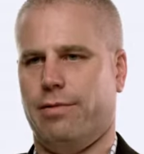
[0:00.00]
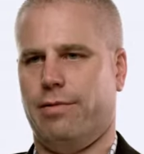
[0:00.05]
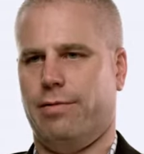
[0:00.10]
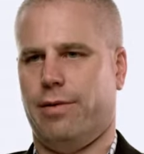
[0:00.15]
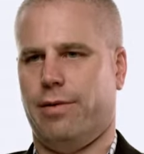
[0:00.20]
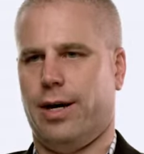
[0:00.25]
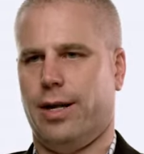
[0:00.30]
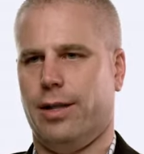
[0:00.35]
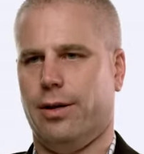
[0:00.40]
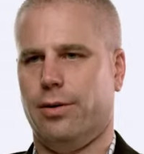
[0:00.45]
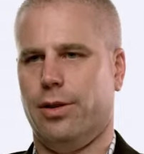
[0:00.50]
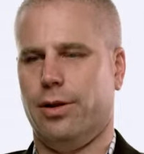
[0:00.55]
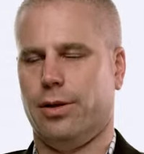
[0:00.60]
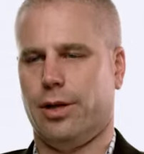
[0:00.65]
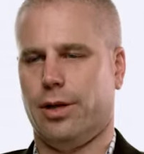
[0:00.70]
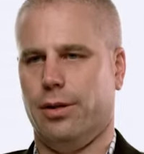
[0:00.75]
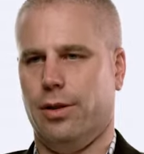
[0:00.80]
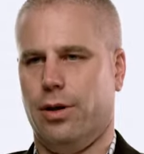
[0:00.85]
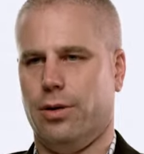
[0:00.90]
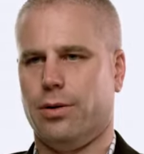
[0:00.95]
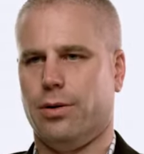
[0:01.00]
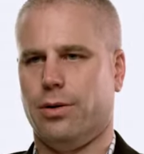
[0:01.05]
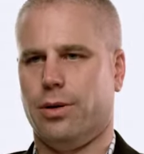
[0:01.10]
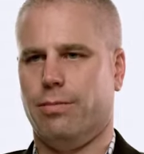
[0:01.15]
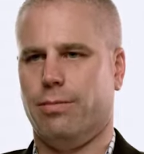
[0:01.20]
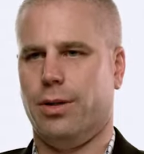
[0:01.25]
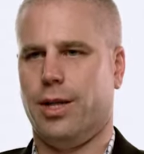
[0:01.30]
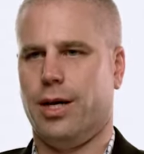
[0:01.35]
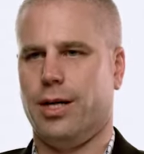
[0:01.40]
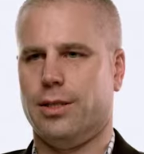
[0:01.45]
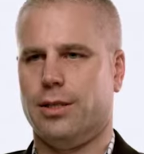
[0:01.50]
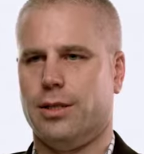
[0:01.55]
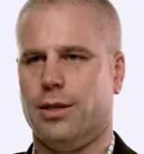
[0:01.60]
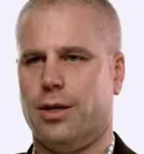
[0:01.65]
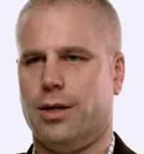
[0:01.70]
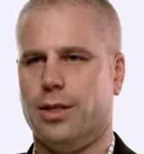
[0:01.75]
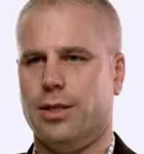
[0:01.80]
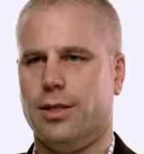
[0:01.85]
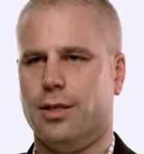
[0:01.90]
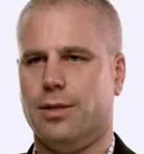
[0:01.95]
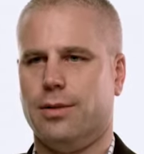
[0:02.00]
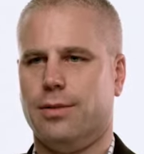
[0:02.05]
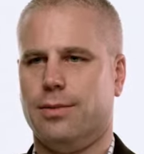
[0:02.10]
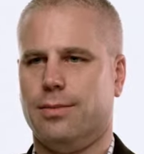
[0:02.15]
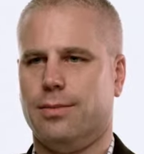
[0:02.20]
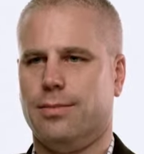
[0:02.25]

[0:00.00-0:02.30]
to follow the local compliance laws.